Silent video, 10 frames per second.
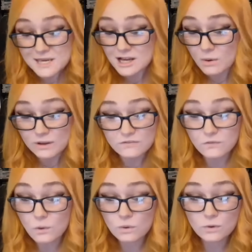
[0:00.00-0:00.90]
going
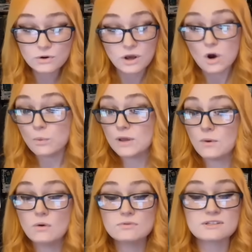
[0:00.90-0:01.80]
forward, we
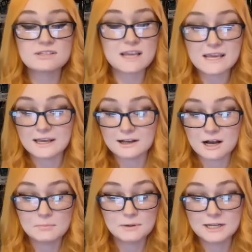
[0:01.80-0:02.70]
won't see
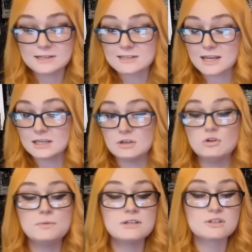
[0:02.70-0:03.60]
companies like
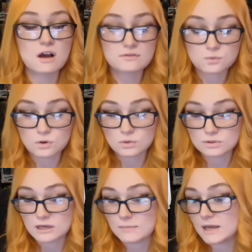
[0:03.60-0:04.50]
Ubisoft's work
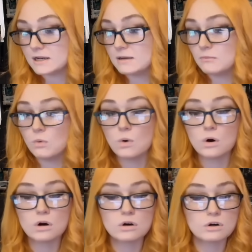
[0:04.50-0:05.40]
with them
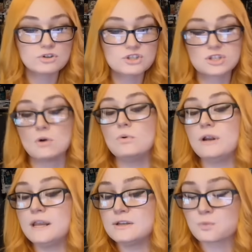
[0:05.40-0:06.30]
anymore, or
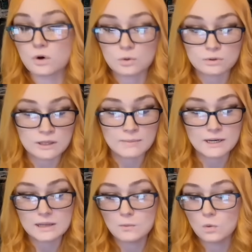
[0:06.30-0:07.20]
Sony's work with them
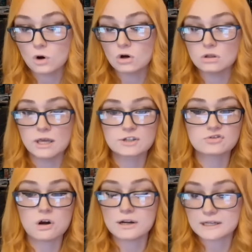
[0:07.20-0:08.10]
anymore, or
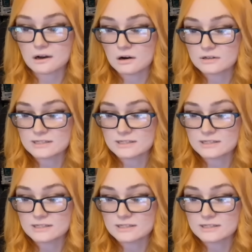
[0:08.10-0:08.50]
Electronic Arts.